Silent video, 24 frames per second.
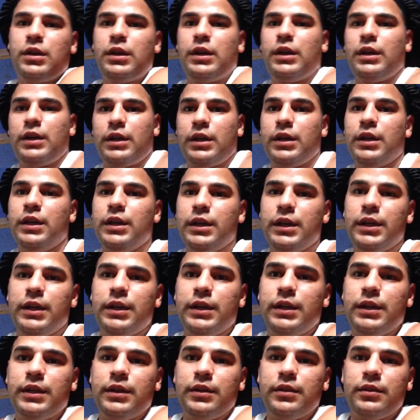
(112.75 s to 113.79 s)

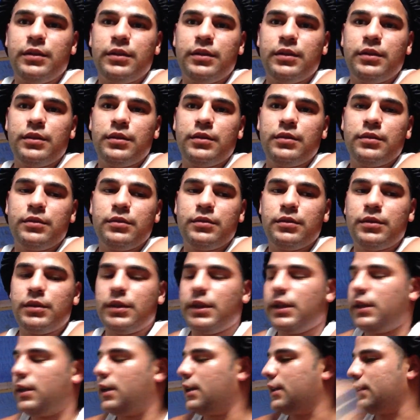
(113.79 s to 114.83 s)
And
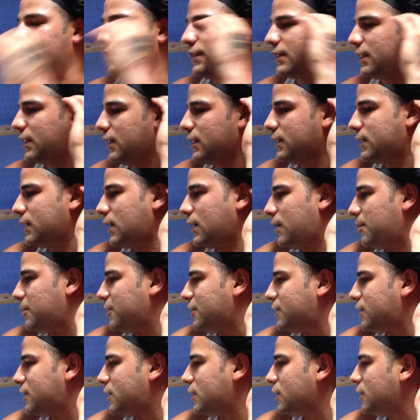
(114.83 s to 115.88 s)
at the same time,
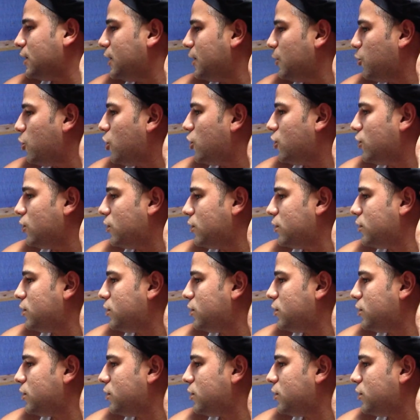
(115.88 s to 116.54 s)
it won't